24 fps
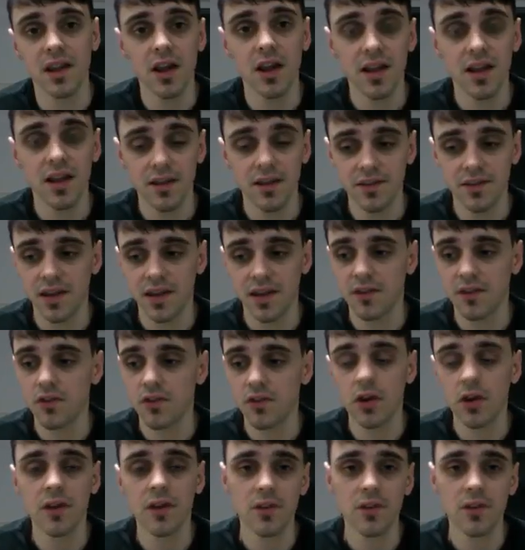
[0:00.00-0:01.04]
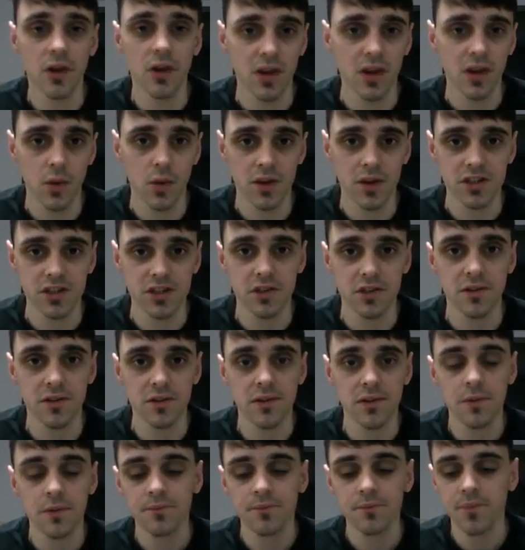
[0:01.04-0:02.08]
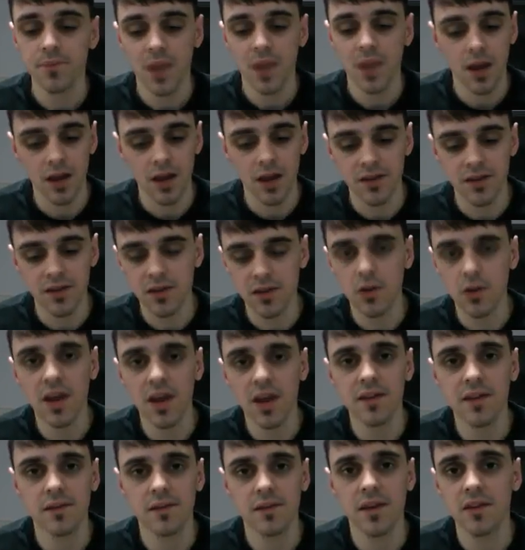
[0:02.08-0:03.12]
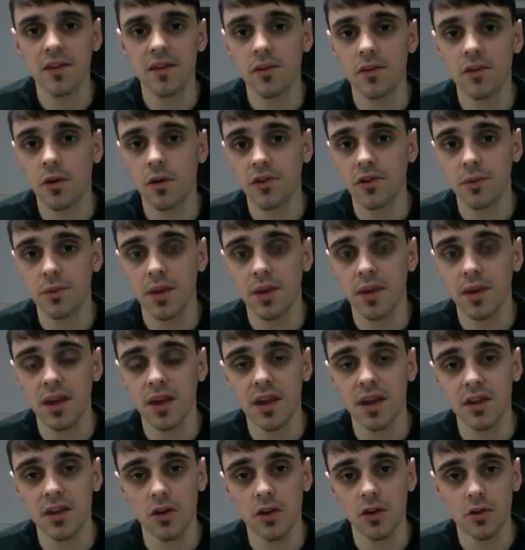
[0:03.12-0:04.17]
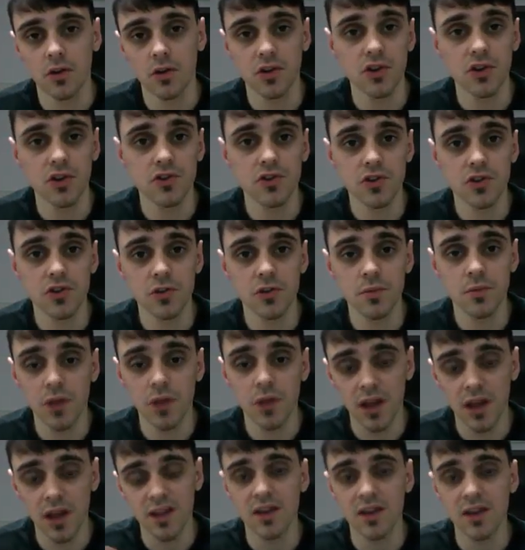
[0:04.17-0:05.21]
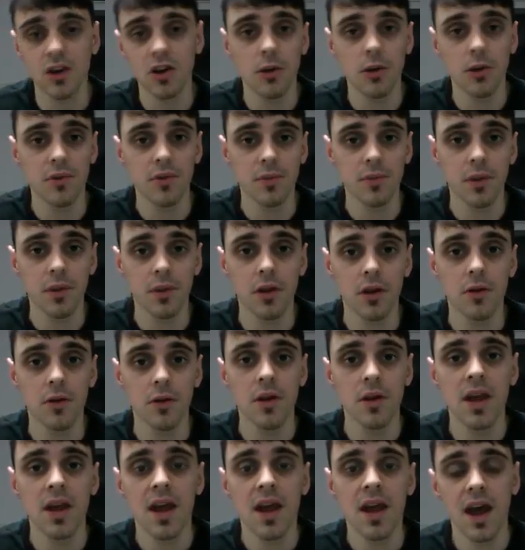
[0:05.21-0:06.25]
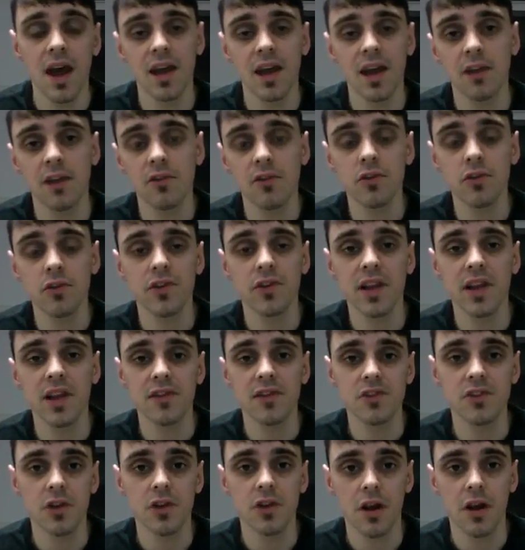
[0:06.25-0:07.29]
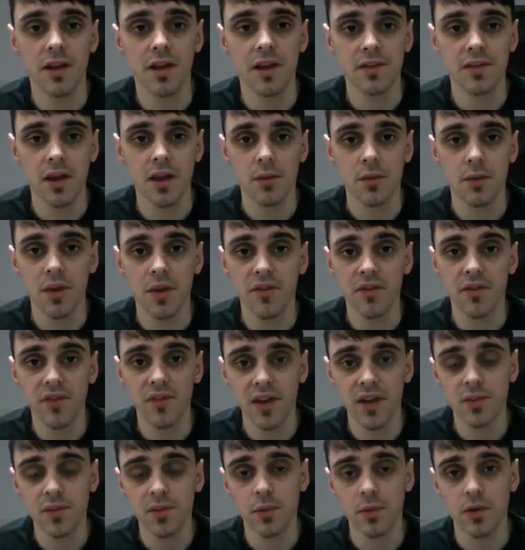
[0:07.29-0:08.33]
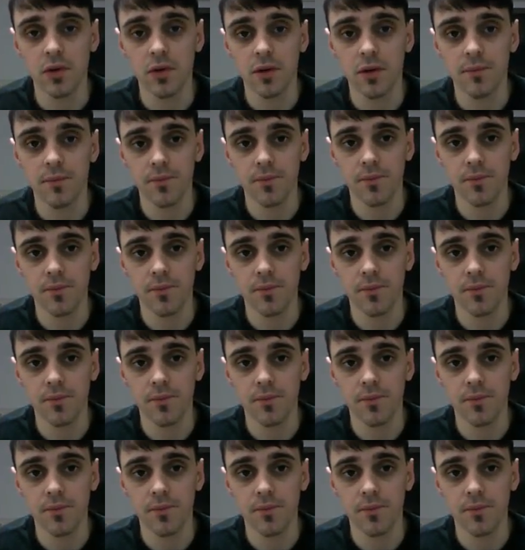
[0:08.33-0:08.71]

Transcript: like I've said, if you guys have got any questions, don't hesitate to ask me on YouTube, like in the comments below. And I've also left you guys my Facebook